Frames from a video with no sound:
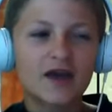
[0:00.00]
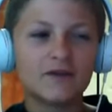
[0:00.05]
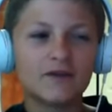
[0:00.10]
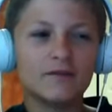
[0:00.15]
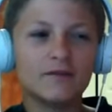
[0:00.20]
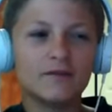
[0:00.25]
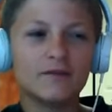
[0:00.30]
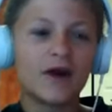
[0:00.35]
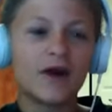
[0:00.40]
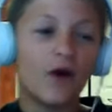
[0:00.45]

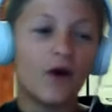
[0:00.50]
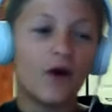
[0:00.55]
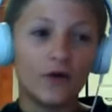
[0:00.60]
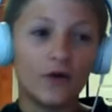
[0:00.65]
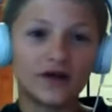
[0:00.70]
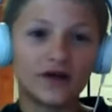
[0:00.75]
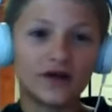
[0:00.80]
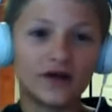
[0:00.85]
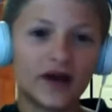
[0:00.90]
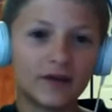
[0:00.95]
Not all the
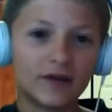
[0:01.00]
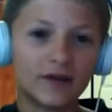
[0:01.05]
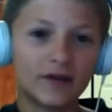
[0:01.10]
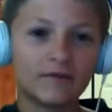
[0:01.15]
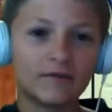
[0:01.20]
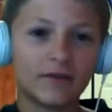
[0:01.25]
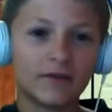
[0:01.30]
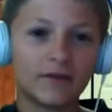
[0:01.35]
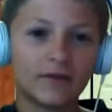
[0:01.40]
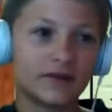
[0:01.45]

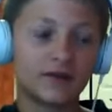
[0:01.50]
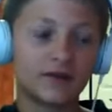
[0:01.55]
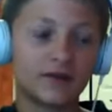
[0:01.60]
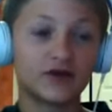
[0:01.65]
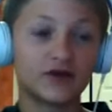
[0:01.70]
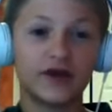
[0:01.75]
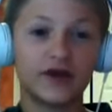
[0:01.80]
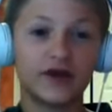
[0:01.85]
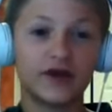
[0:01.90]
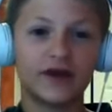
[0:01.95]
time,
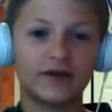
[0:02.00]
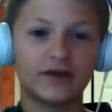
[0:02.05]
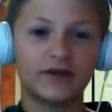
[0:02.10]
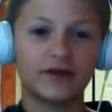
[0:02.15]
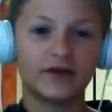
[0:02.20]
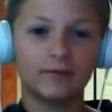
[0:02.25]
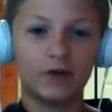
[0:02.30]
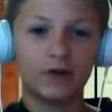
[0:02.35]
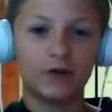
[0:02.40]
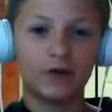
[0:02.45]
especially not in
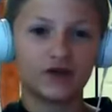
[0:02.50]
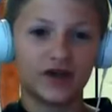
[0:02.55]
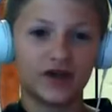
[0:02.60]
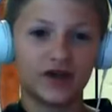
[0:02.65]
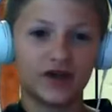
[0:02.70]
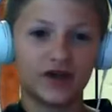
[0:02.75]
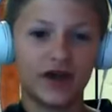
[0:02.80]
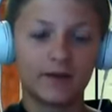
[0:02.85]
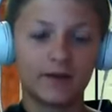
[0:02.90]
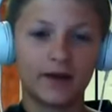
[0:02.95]
motion
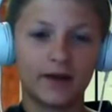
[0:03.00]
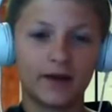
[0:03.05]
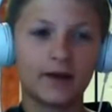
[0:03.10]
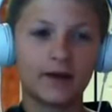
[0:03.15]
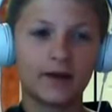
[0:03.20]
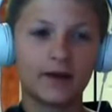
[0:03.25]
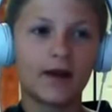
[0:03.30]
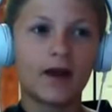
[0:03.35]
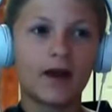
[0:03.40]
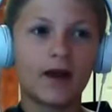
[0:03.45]
gaming.
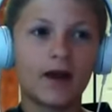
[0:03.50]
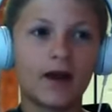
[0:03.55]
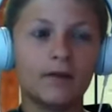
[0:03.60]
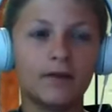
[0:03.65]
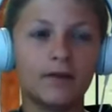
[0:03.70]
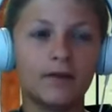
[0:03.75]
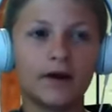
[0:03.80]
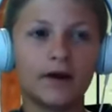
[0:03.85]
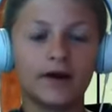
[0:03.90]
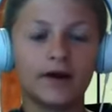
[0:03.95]

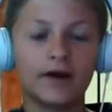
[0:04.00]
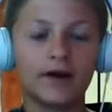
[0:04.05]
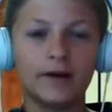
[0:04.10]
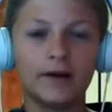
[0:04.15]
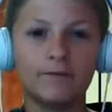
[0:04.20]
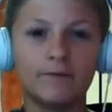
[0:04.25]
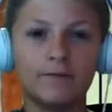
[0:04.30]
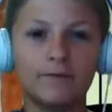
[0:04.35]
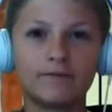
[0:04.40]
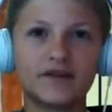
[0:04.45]
But
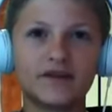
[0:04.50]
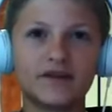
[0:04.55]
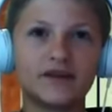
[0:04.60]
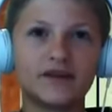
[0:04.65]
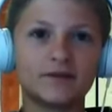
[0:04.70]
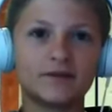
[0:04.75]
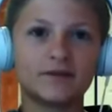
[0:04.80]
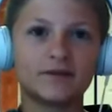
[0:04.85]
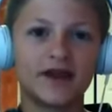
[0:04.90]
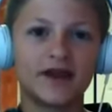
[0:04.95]
it
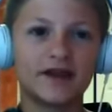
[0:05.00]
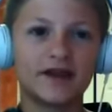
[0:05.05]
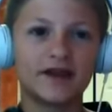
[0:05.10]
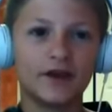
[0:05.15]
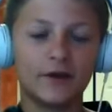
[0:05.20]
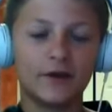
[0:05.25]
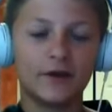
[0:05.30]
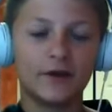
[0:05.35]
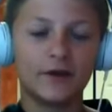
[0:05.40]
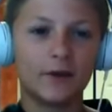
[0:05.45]
seems like,
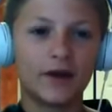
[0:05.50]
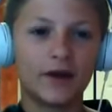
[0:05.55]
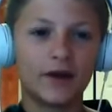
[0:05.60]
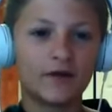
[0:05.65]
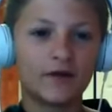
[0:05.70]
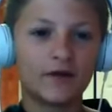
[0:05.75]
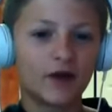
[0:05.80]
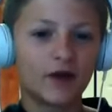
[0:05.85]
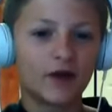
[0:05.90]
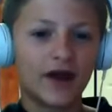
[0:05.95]
they were
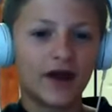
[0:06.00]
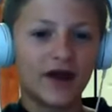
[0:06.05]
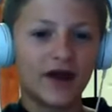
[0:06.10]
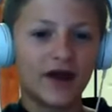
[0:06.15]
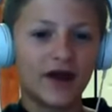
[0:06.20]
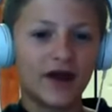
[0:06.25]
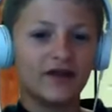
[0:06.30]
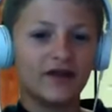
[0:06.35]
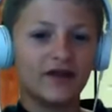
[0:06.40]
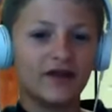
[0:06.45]
never
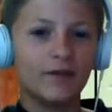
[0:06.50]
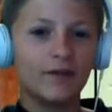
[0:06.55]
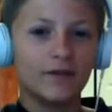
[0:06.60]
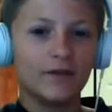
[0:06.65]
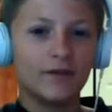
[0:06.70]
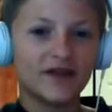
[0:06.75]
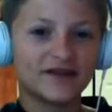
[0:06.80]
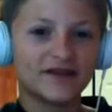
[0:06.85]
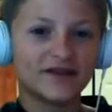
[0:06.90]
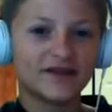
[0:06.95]
ahead in the
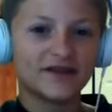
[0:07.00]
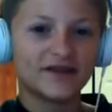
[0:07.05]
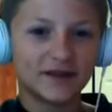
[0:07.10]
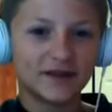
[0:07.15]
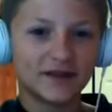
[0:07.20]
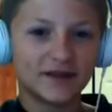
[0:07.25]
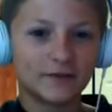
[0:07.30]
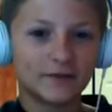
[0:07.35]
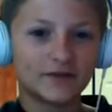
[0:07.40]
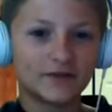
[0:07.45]
bit
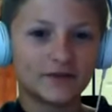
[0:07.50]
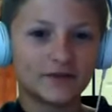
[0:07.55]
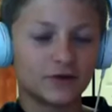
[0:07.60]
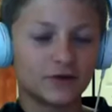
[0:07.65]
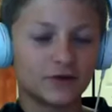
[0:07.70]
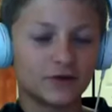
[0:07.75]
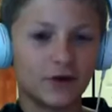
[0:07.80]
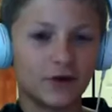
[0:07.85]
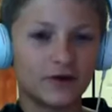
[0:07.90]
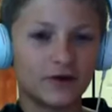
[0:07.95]
systems. There
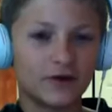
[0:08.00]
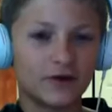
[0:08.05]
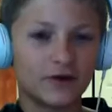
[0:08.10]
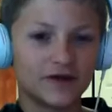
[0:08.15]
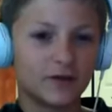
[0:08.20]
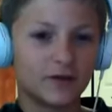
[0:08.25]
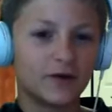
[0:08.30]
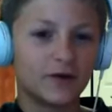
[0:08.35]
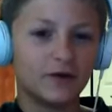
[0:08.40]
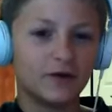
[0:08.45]
was always
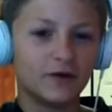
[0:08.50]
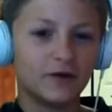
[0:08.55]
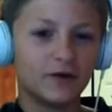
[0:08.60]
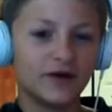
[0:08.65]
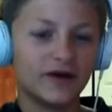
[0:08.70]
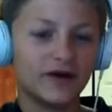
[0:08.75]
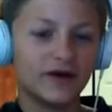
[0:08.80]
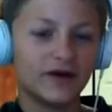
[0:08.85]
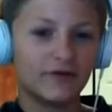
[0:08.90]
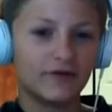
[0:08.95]
someone who
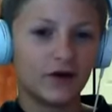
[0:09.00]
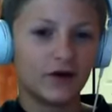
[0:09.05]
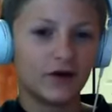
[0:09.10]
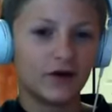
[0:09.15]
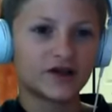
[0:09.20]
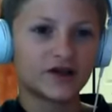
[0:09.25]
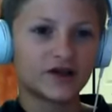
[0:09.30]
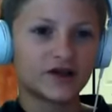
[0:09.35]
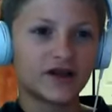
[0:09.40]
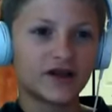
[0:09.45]
did it
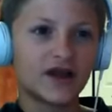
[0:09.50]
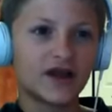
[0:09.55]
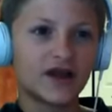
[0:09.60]
first.